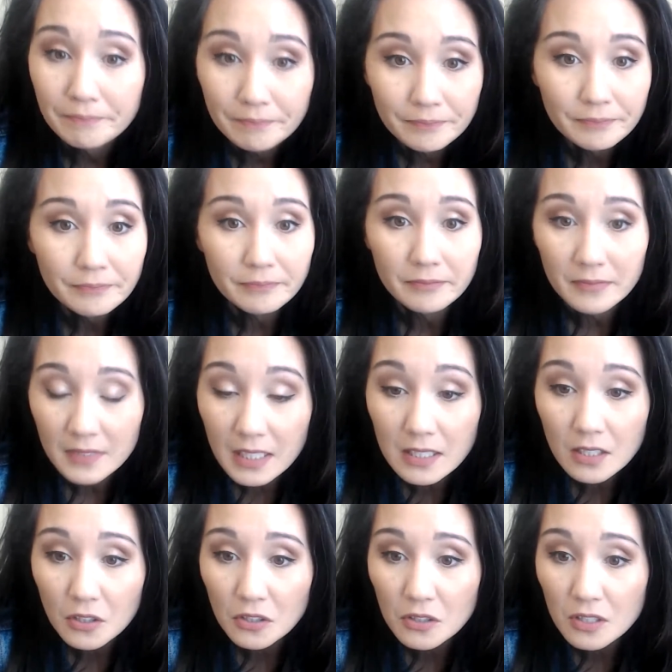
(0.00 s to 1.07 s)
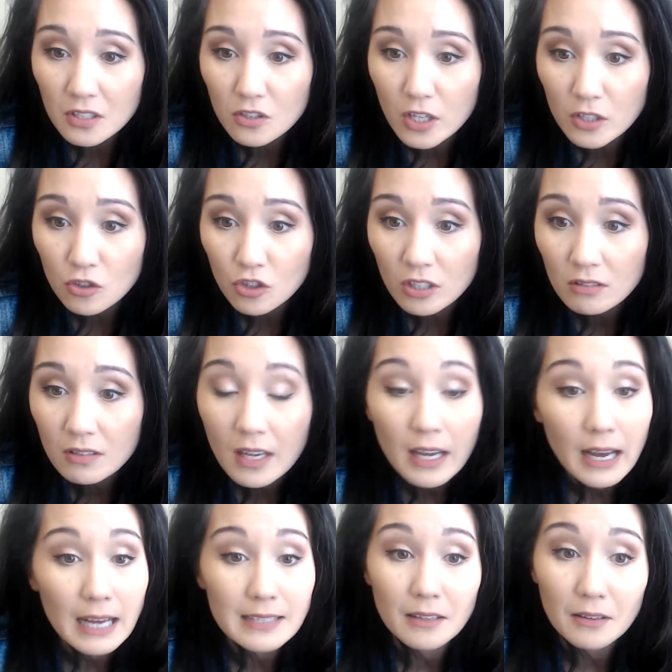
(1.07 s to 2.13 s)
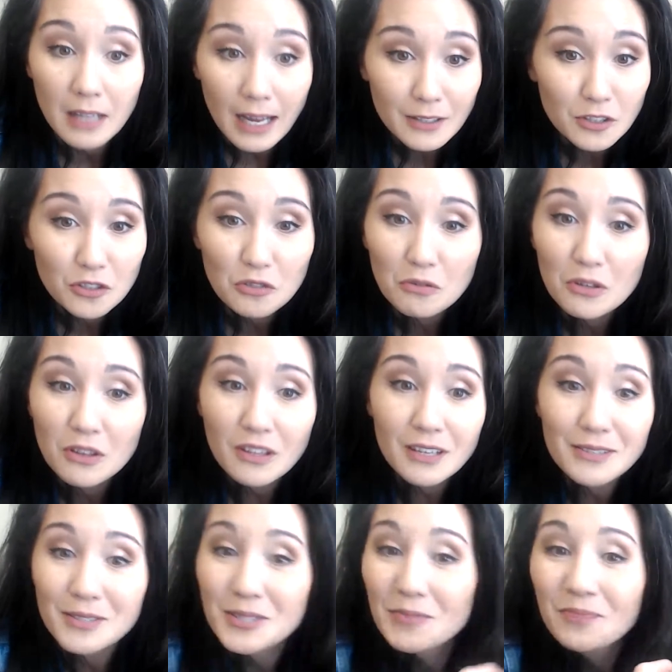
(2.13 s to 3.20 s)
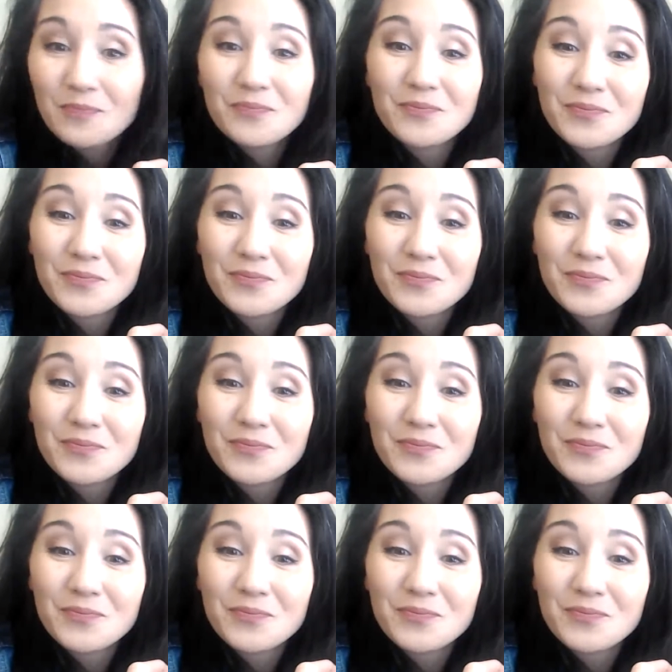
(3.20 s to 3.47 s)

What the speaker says: That's a good suggestion. Has a lot to do with this.